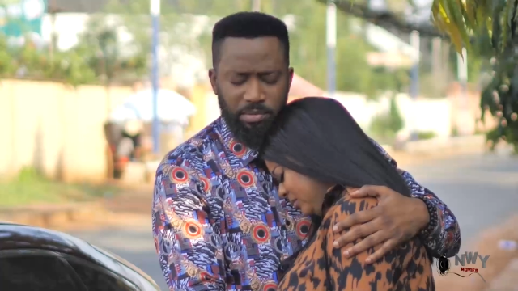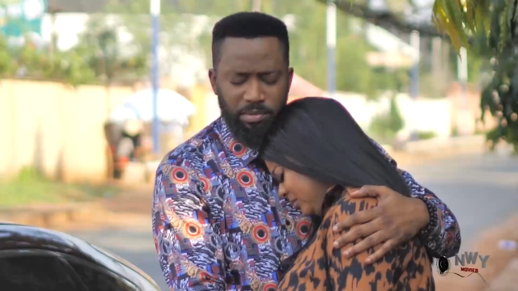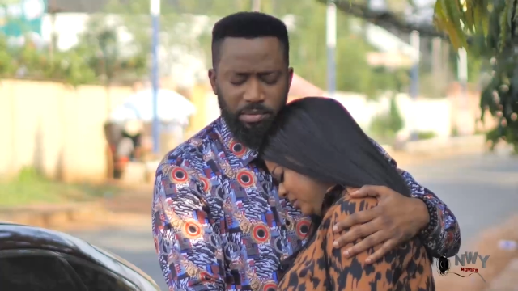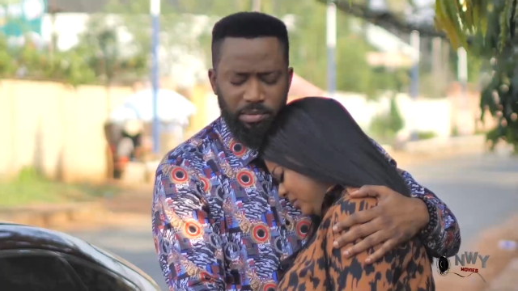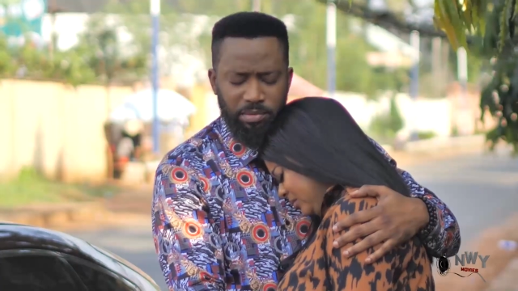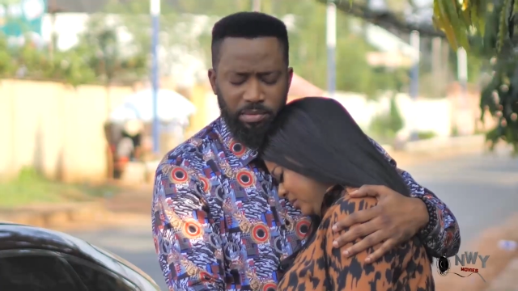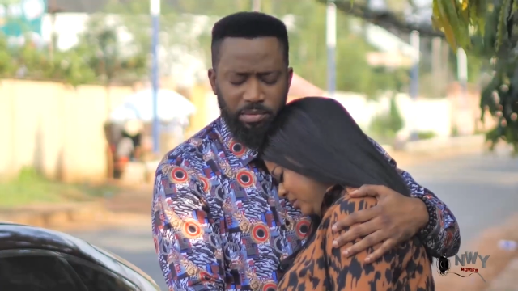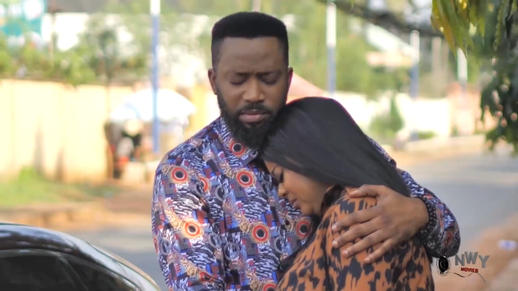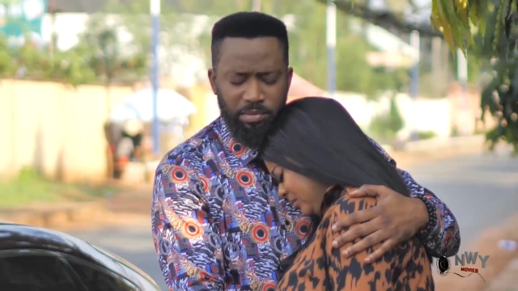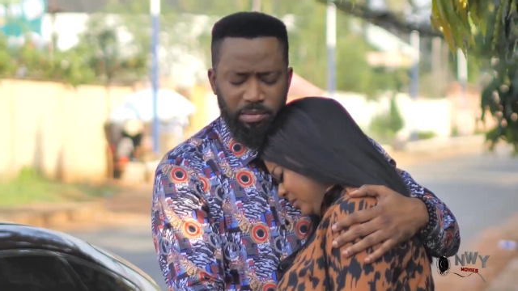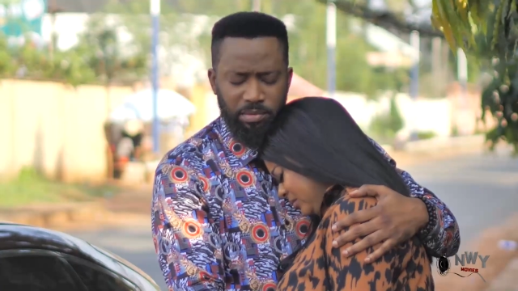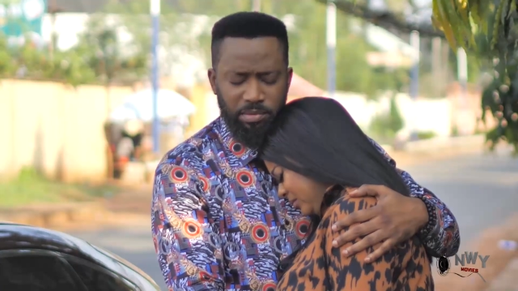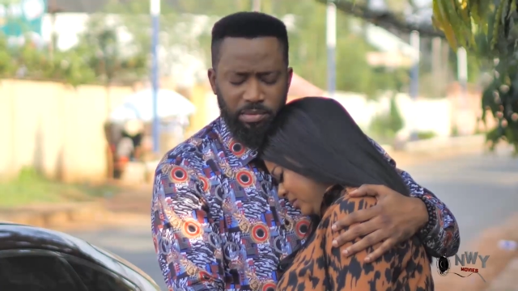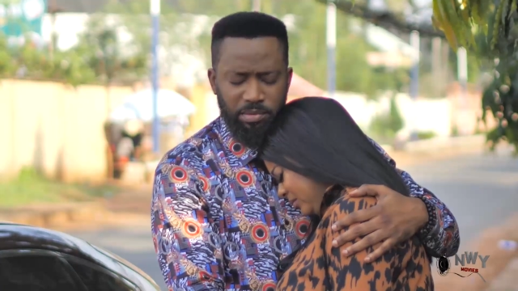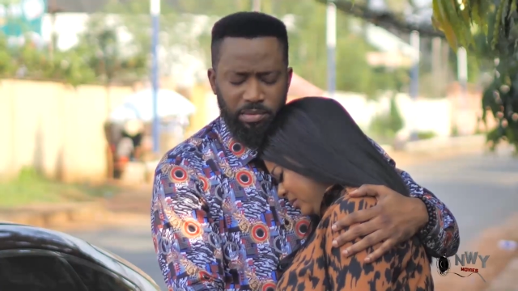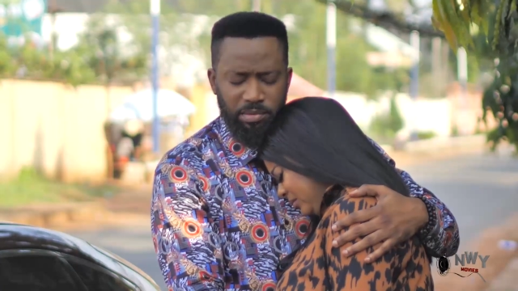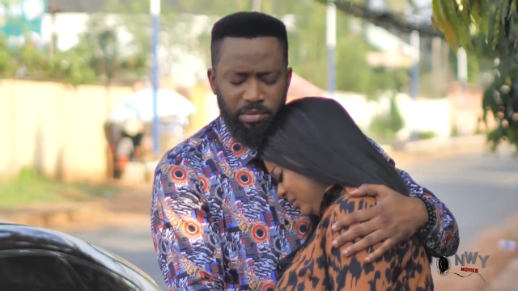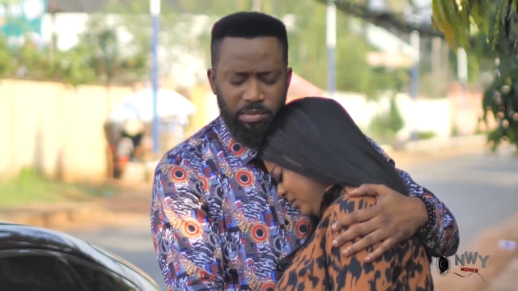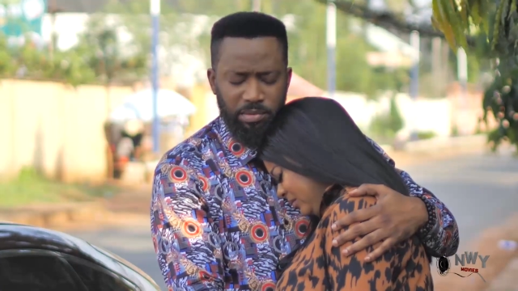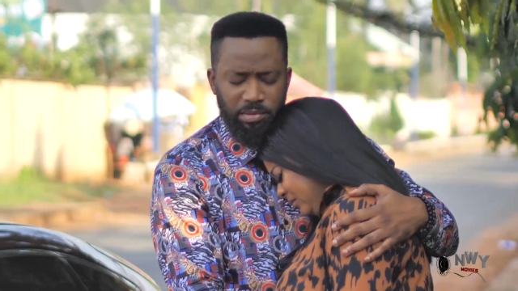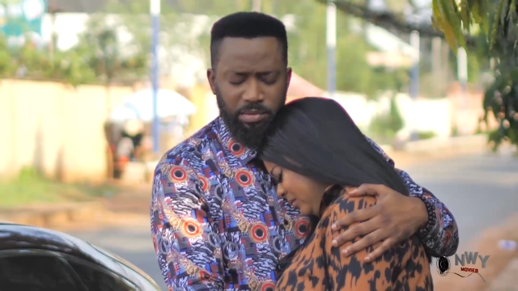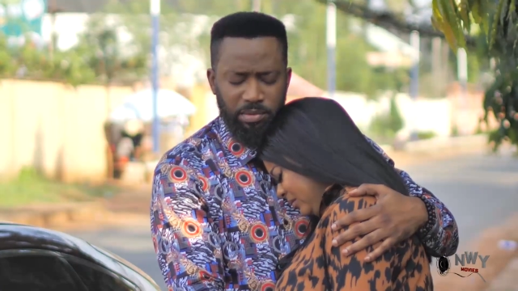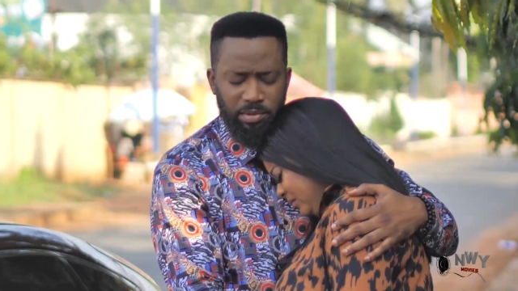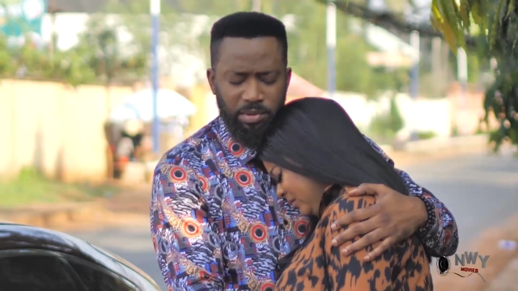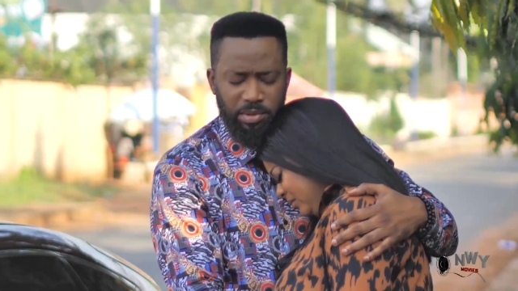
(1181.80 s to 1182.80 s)
I need
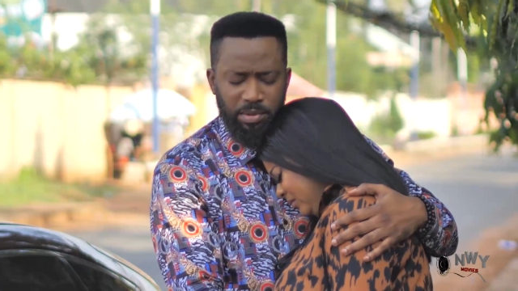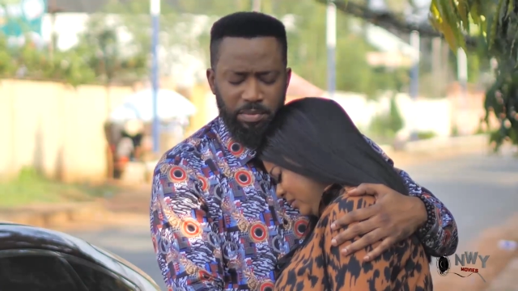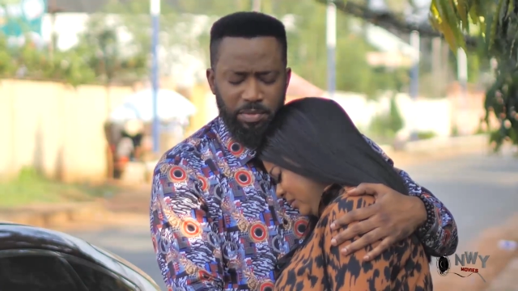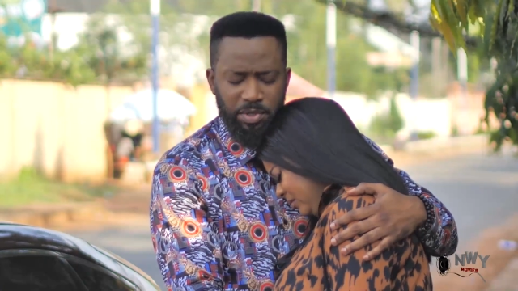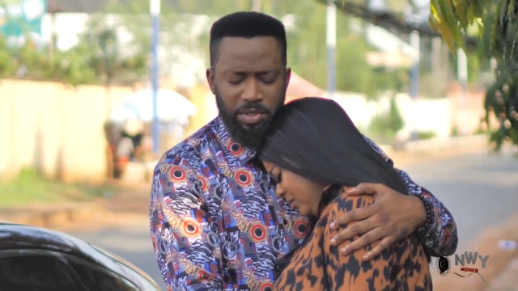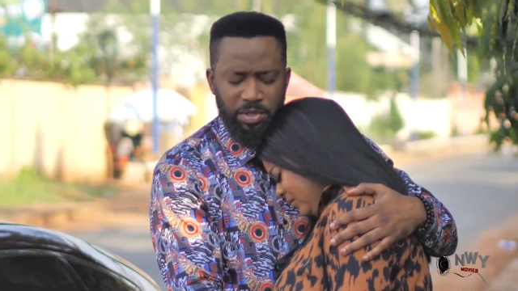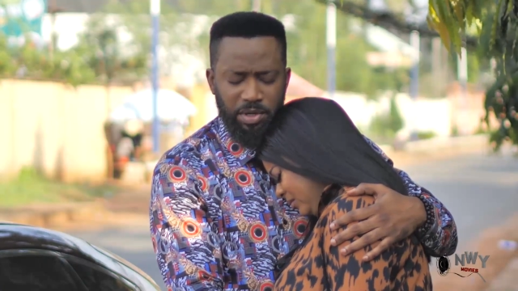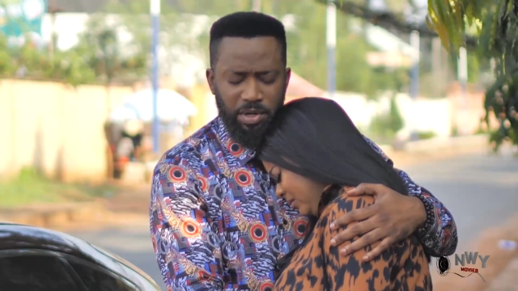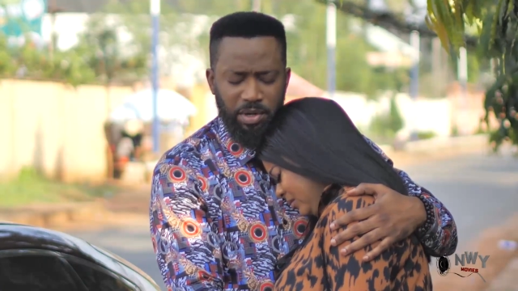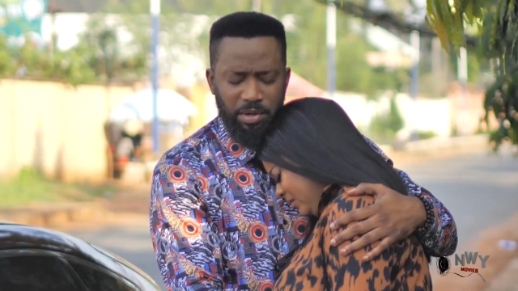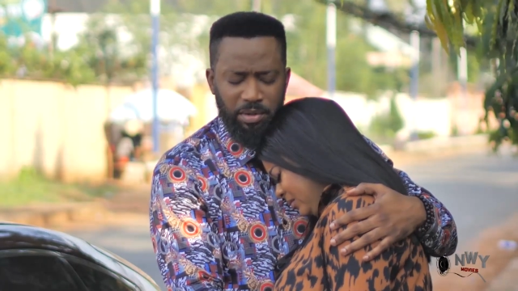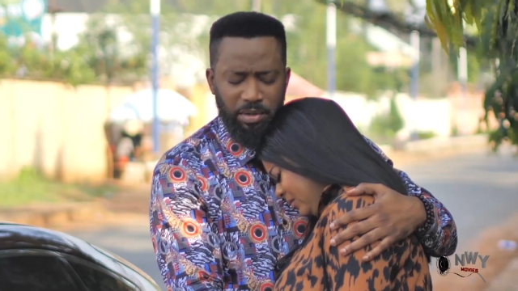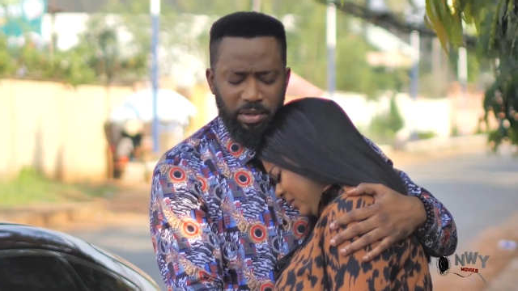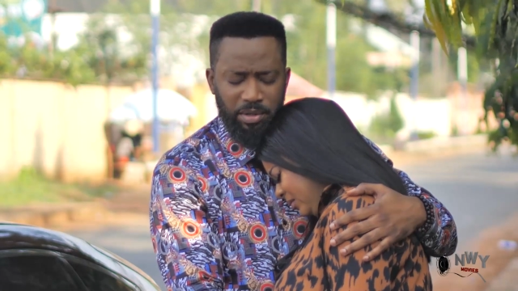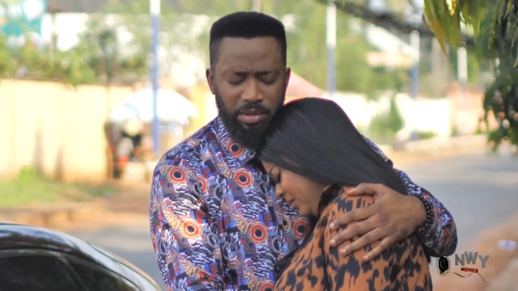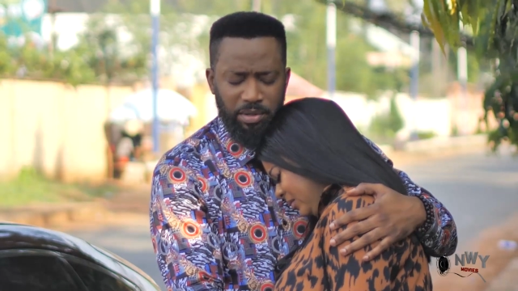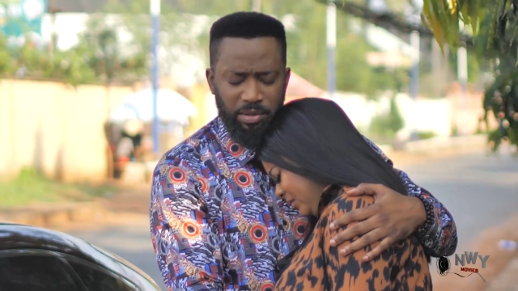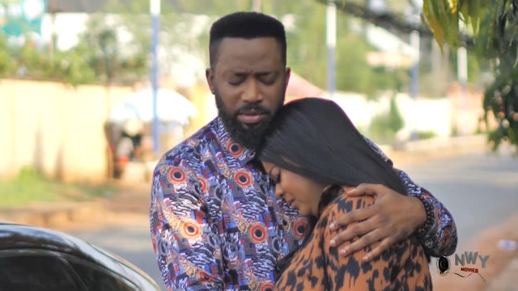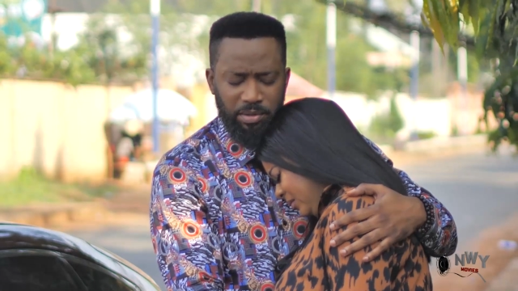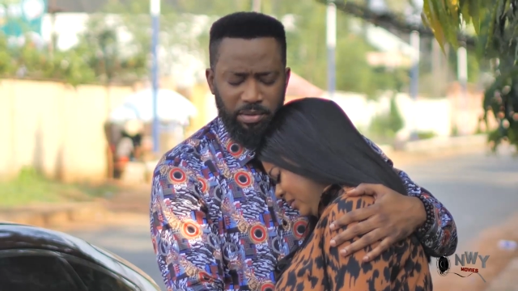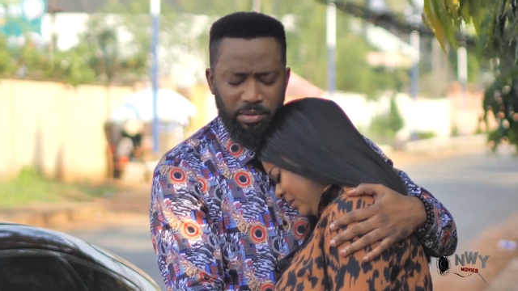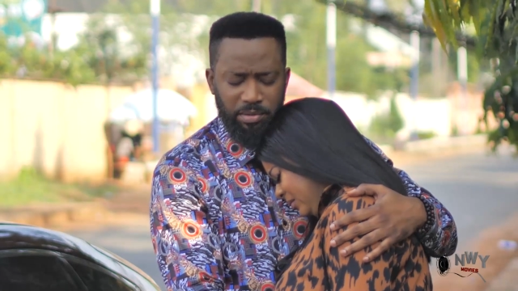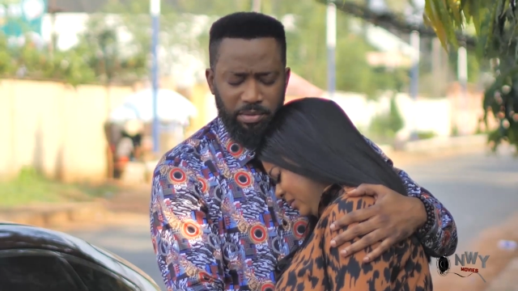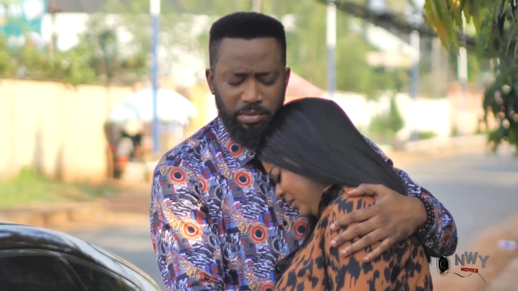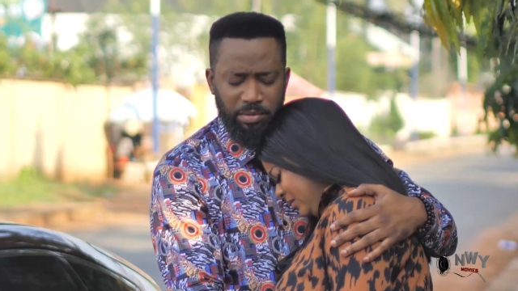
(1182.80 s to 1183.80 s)
is a second
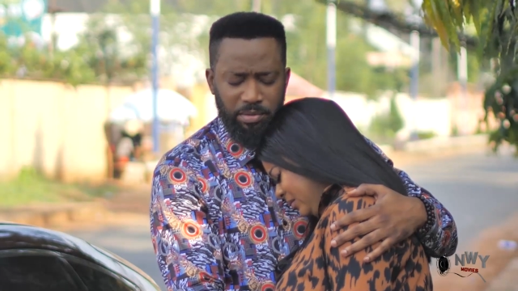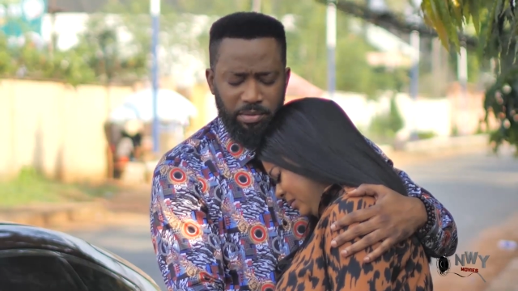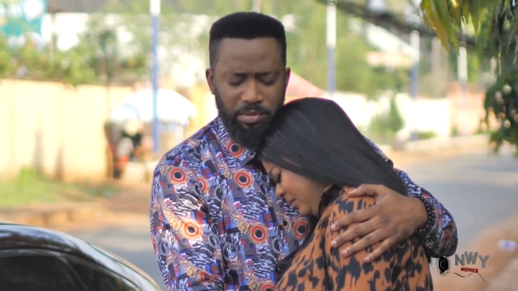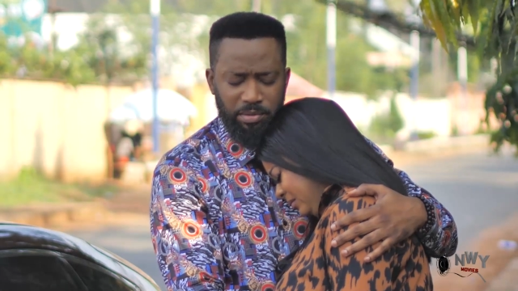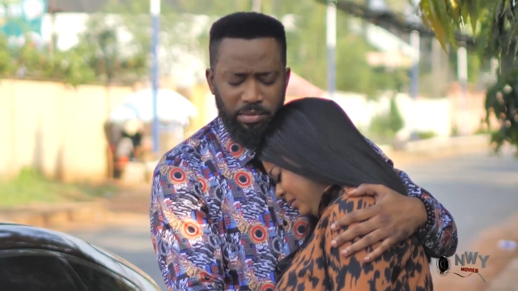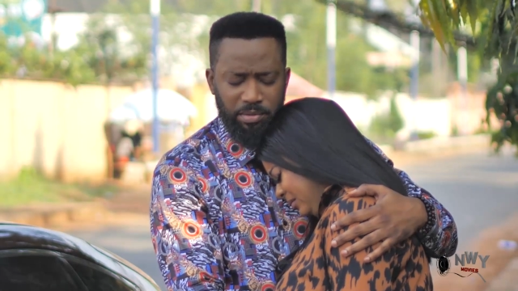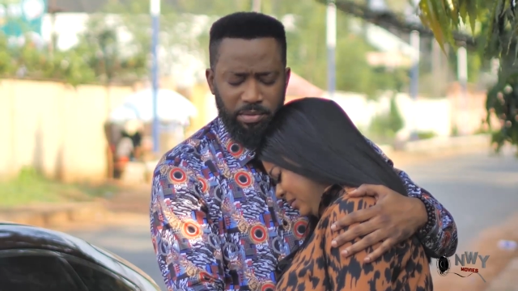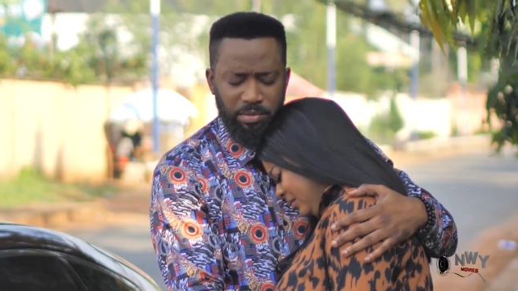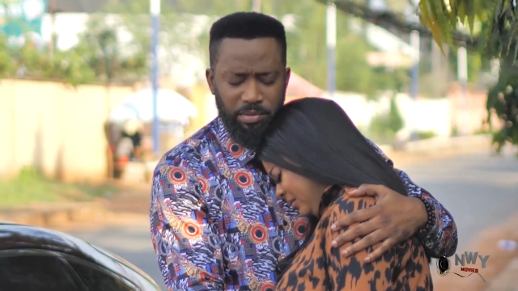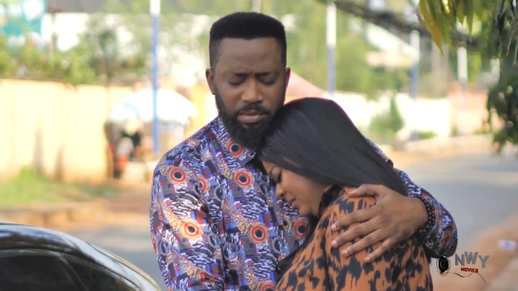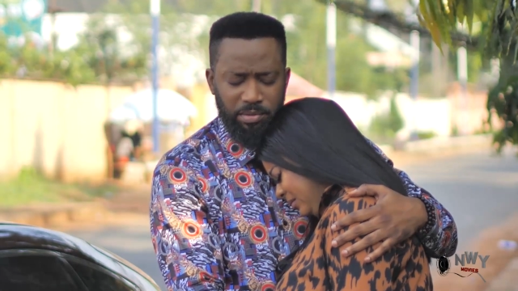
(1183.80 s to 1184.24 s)
chance.